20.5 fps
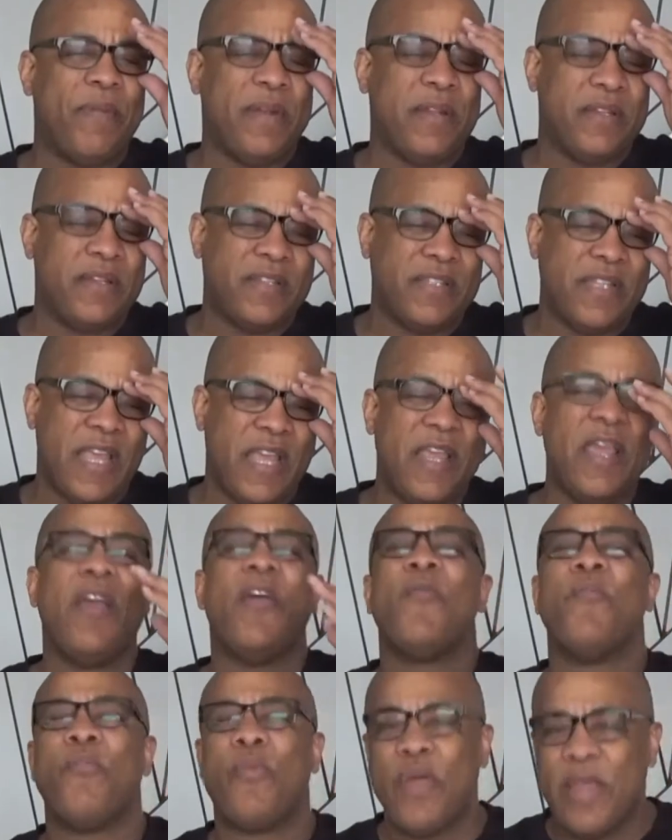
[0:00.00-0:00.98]
and say,
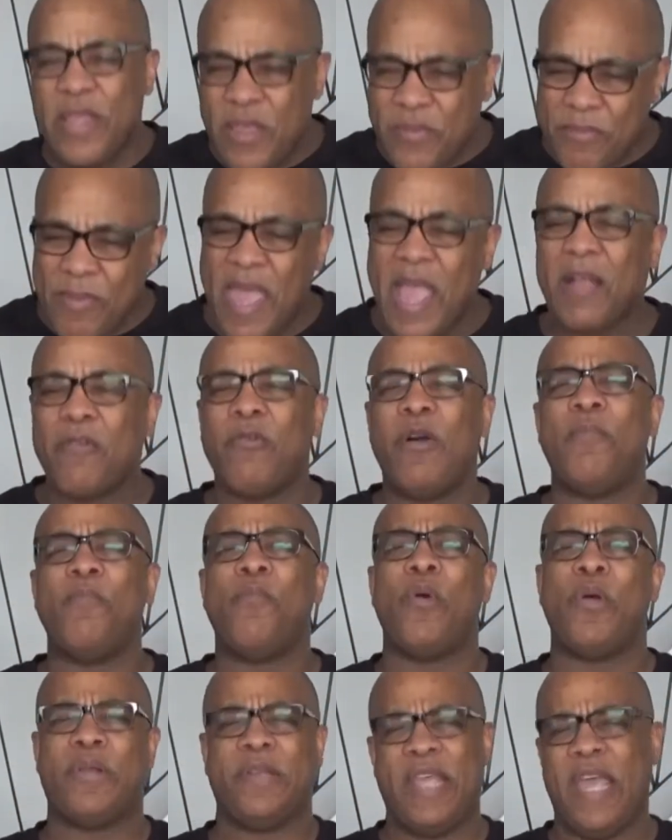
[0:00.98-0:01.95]
bring him back one
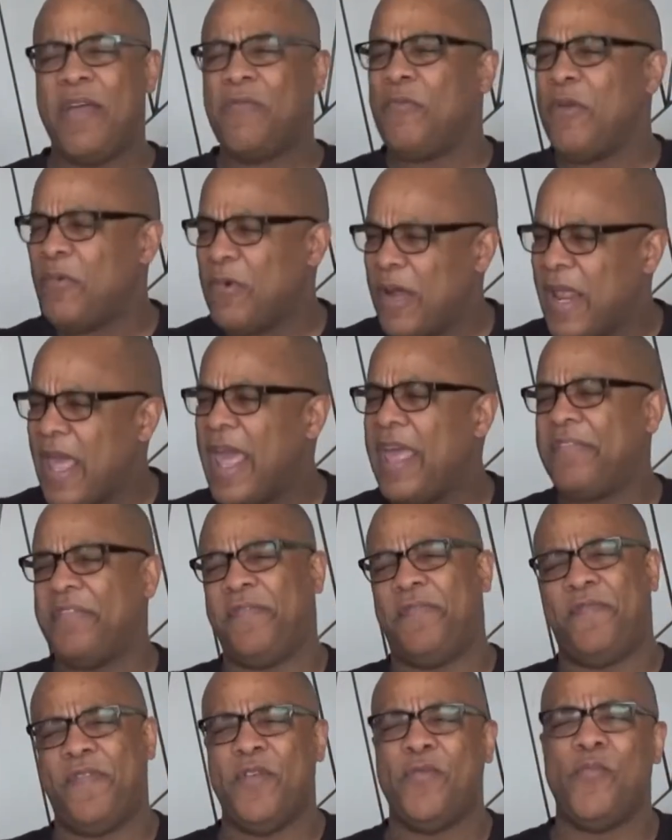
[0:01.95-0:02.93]
more time. We want to ask a
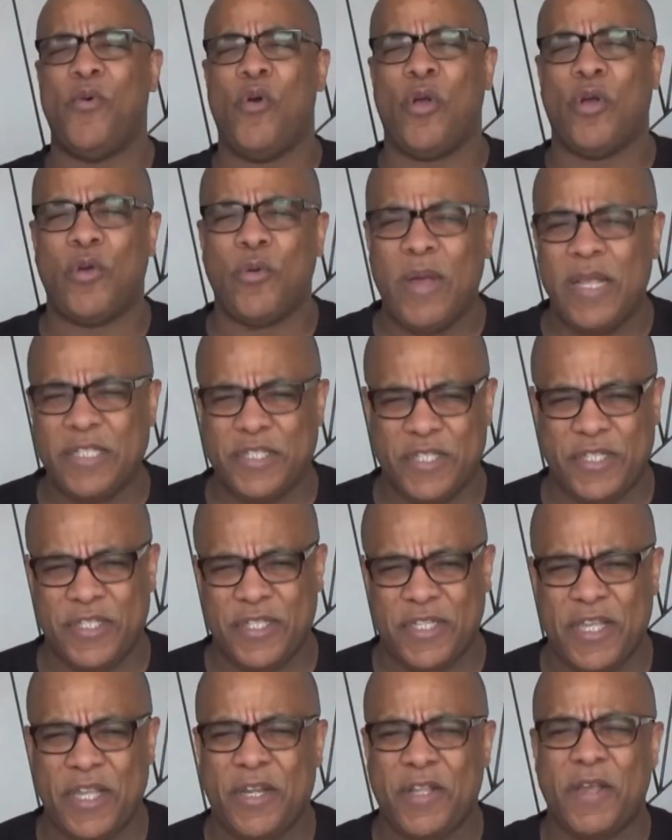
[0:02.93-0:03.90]
few more questions,
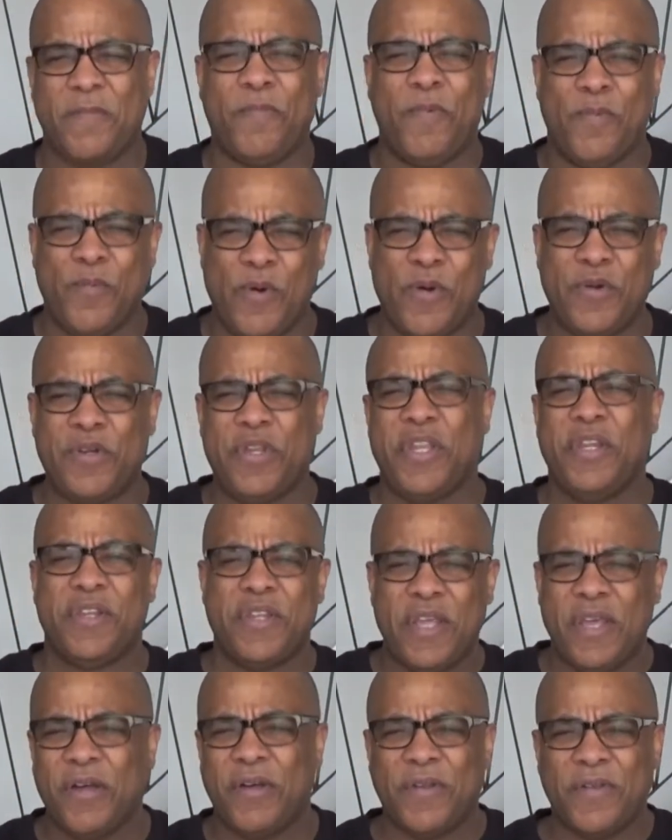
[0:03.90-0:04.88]
get a couple more
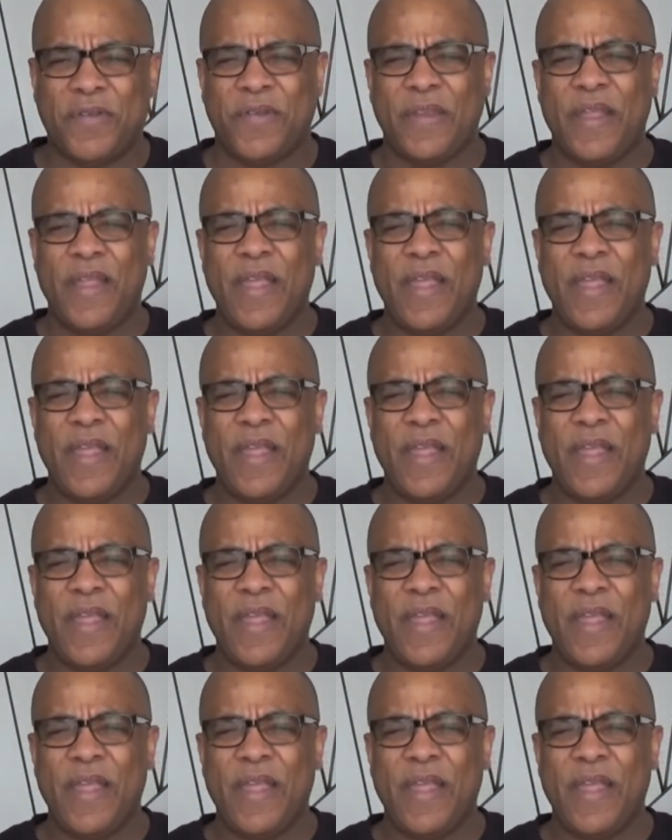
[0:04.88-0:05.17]
details.